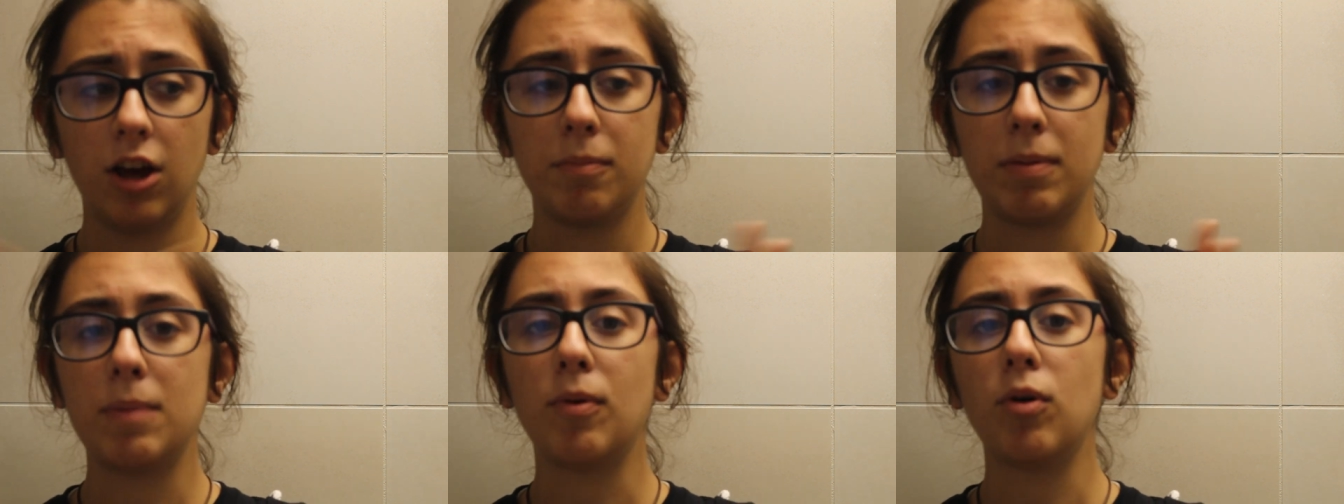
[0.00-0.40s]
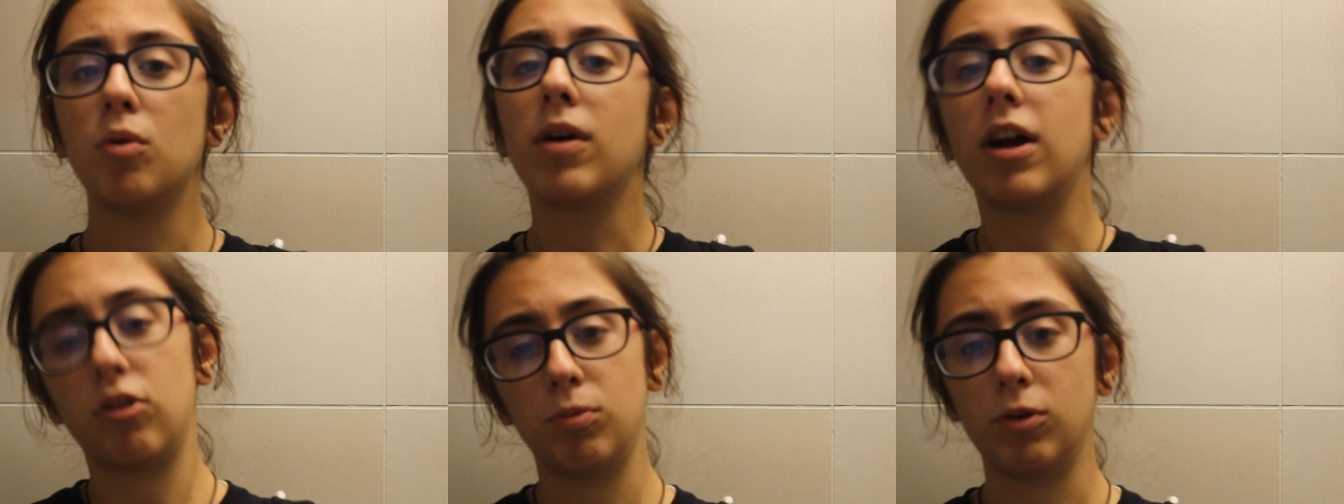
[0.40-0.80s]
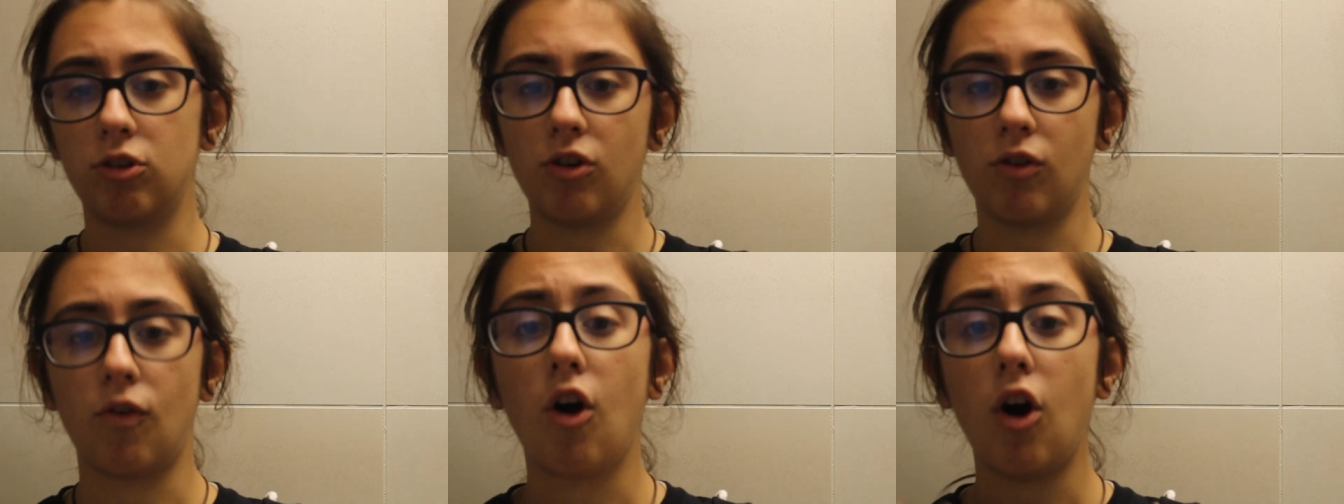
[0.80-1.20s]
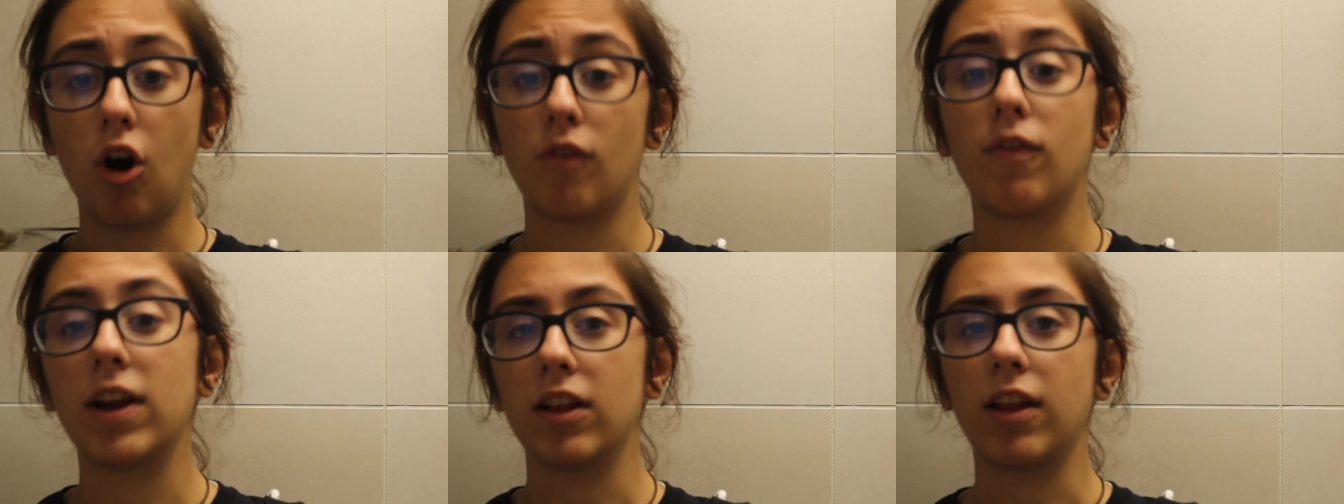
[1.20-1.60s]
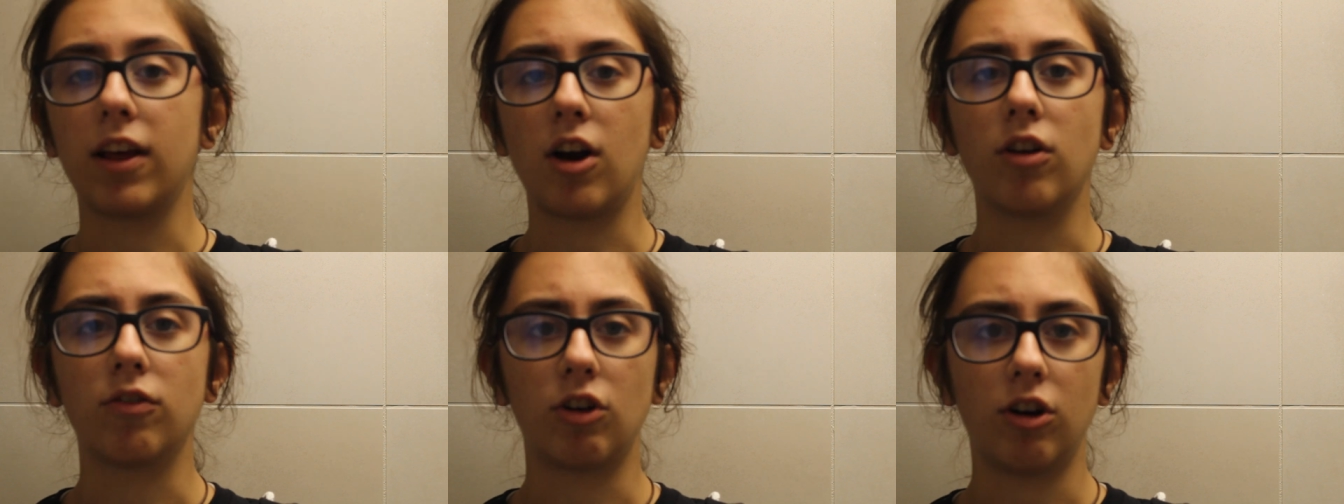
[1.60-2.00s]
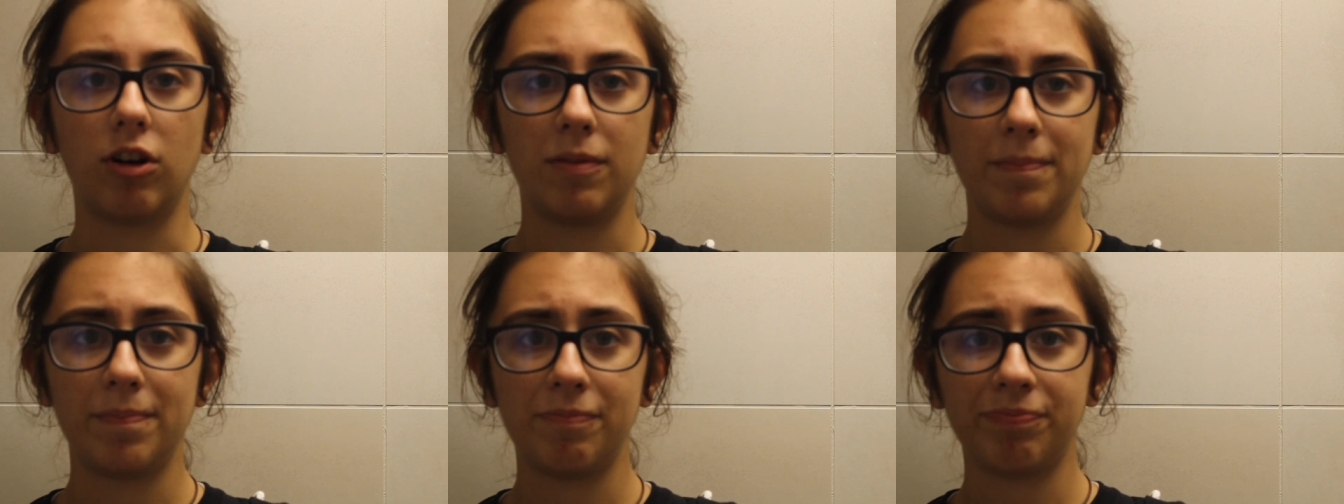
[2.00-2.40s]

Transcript: people who got switched to Raw already like on Raw